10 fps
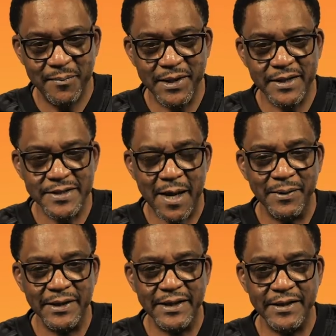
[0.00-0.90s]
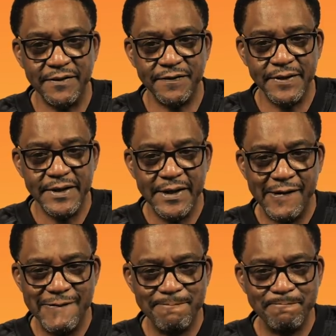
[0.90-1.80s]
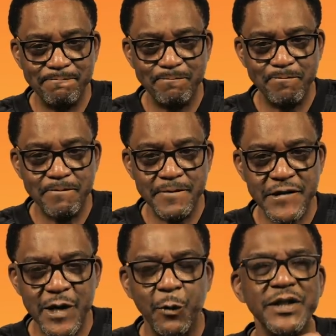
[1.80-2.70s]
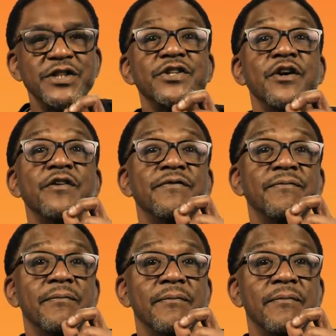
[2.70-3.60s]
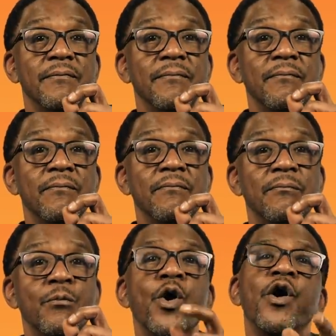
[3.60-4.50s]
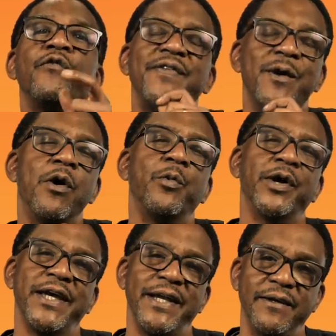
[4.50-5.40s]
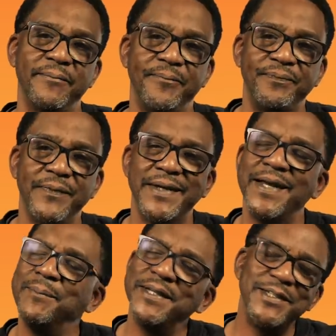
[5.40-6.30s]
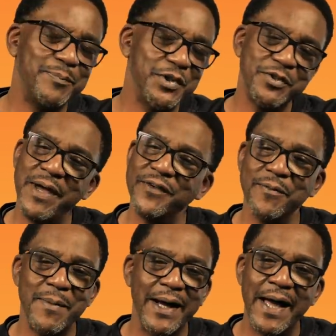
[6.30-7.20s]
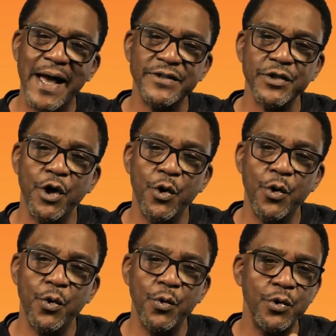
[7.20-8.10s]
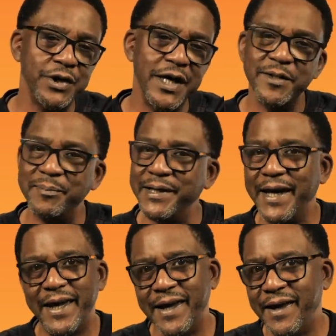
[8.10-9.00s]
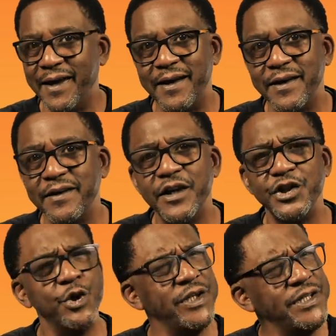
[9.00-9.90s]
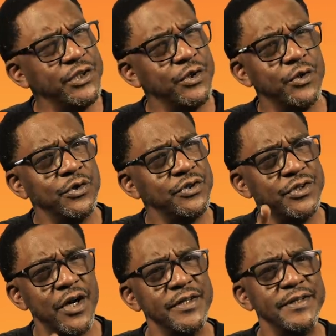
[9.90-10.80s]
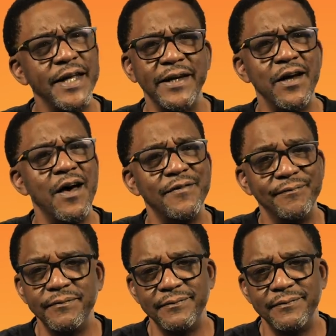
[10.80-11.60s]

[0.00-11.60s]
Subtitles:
because I believe that we deserve more than what we're getting. And I'm getting the pushback from my guys, oh, you got the big head and your ego is starting to take off.